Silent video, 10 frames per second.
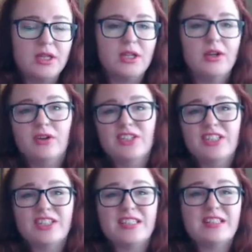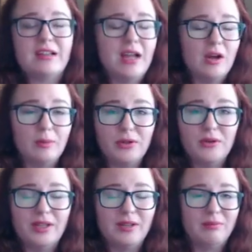to just help you
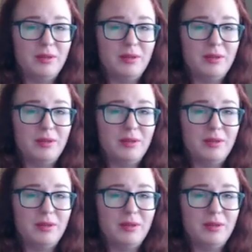get